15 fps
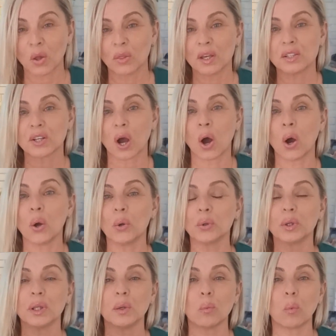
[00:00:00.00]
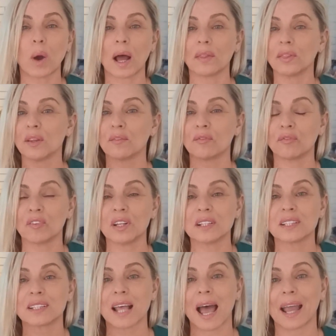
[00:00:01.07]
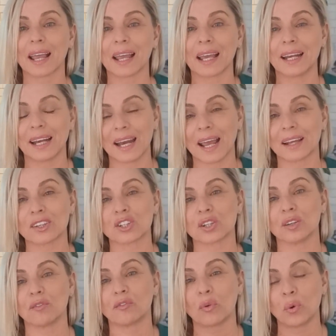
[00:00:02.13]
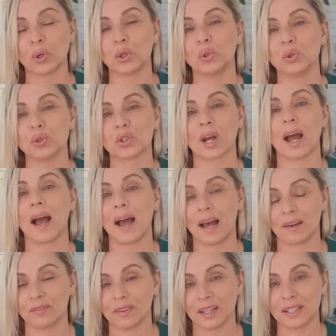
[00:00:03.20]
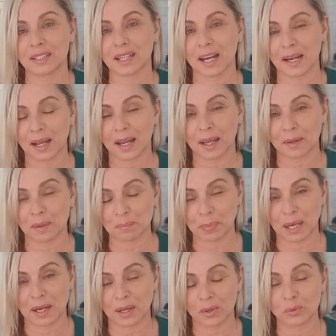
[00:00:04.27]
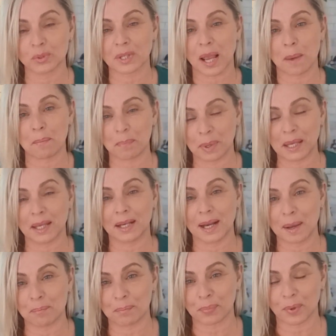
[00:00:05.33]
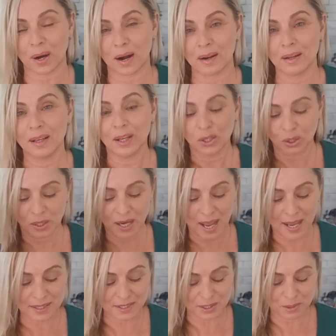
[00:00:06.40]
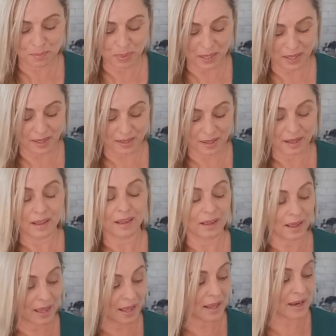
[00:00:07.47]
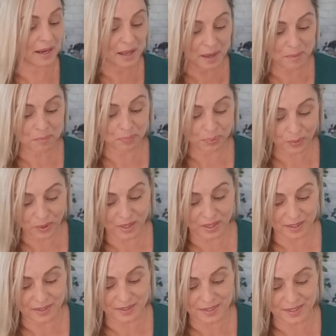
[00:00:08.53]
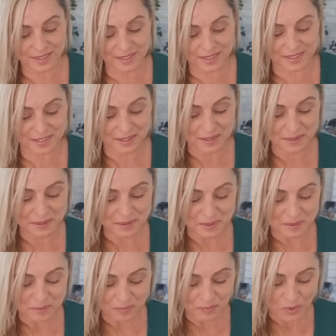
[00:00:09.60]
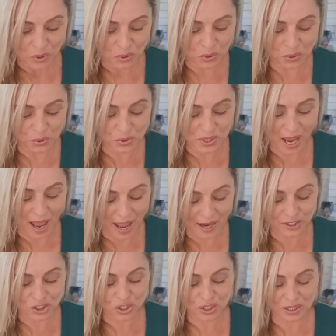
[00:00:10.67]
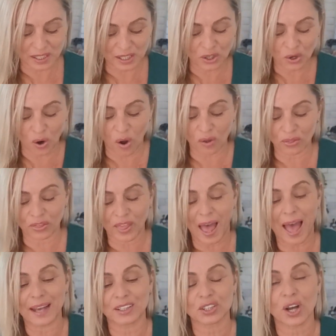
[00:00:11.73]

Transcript: There's only one that fits that connection for you to have a Ten of Pentacles and be an emperor. It has to be an empress who's actually got that